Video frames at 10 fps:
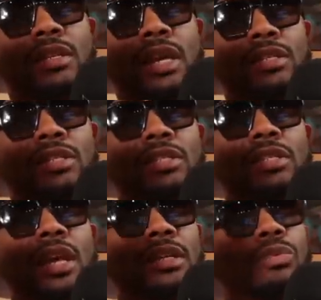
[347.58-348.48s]

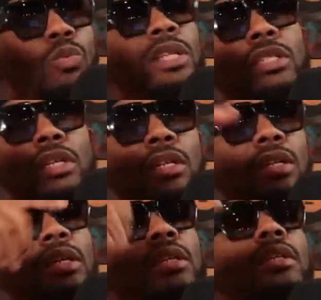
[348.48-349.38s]
that's that winter,
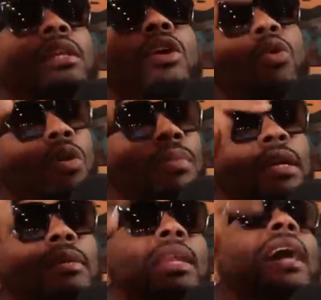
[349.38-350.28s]
they called
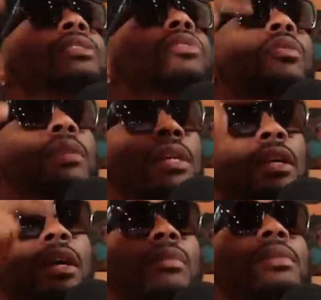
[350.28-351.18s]
me and Nas called me
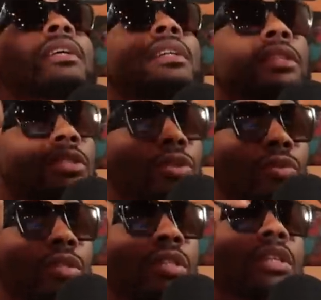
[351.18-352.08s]
and um, li- listened
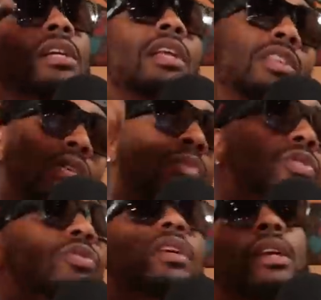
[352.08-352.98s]
to it. Like, yo, I
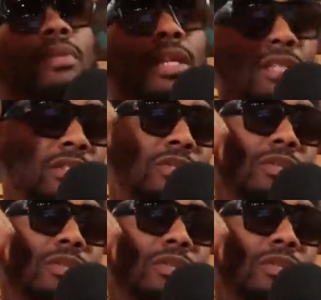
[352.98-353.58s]
want you to hear what I did